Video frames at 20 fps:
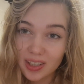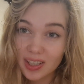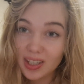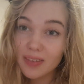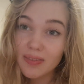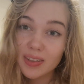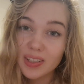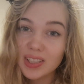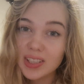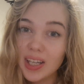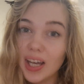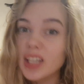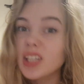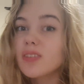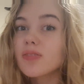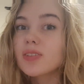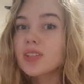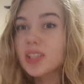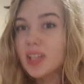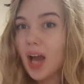he was
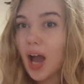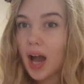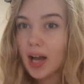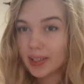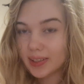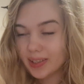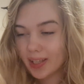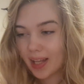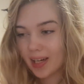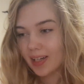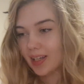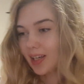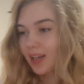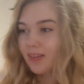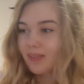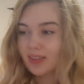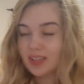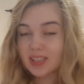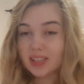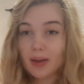kind of young, and
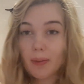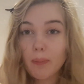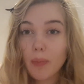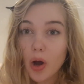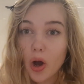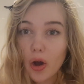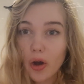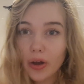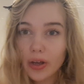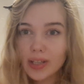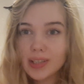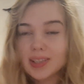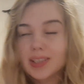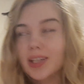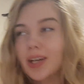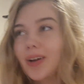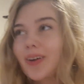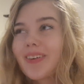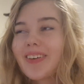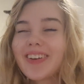he was a boy,
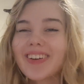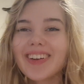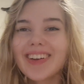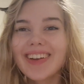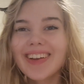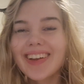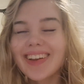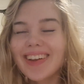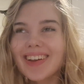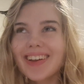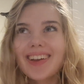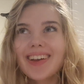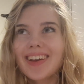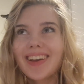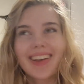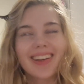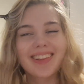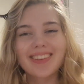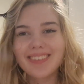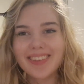so
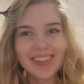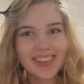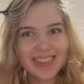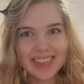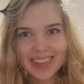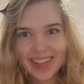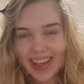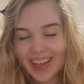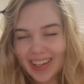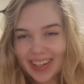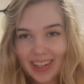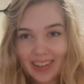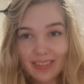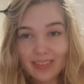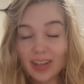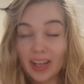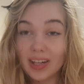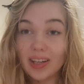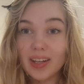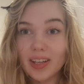it was kind
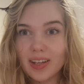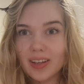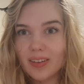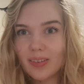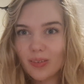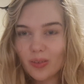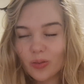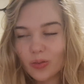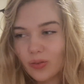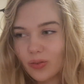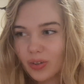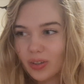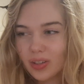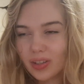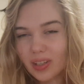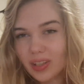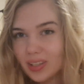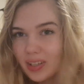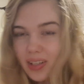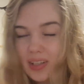of, and he
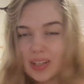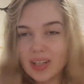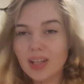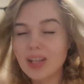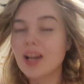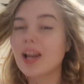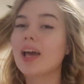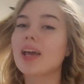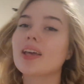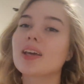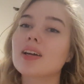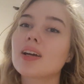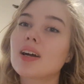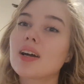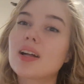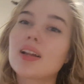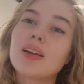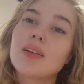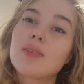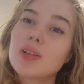wouldn't like
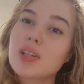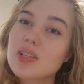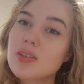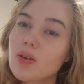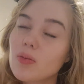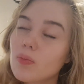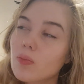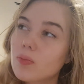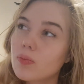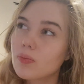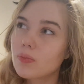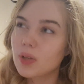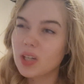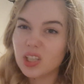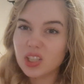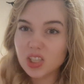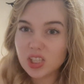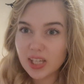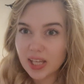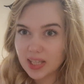
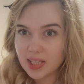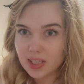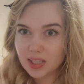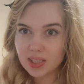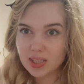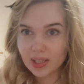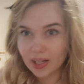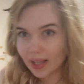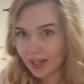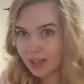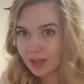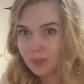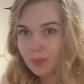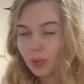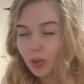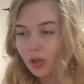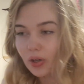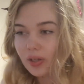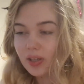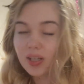big sense like a
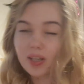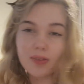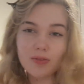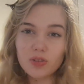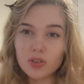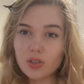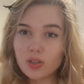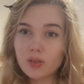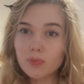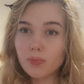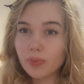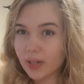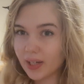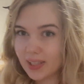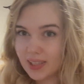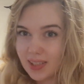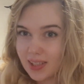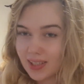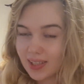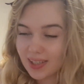boy, he wouldn't
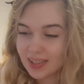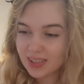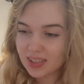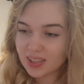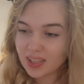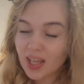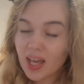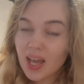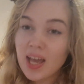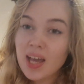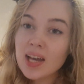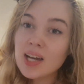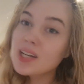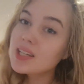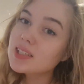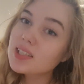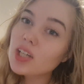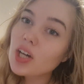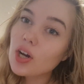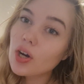appreciate it.
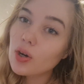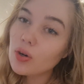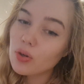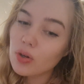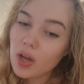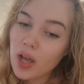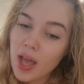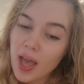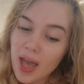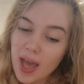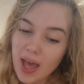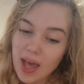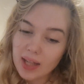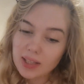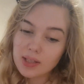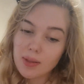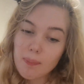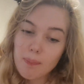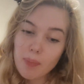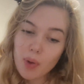So
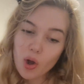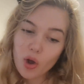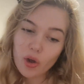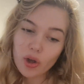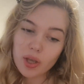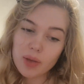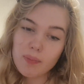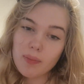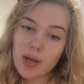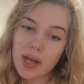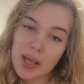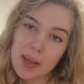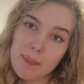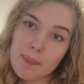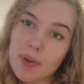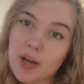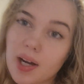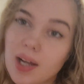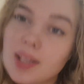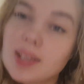the boy, my
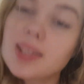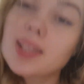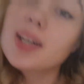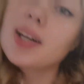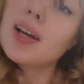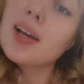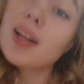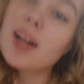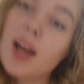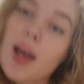brother,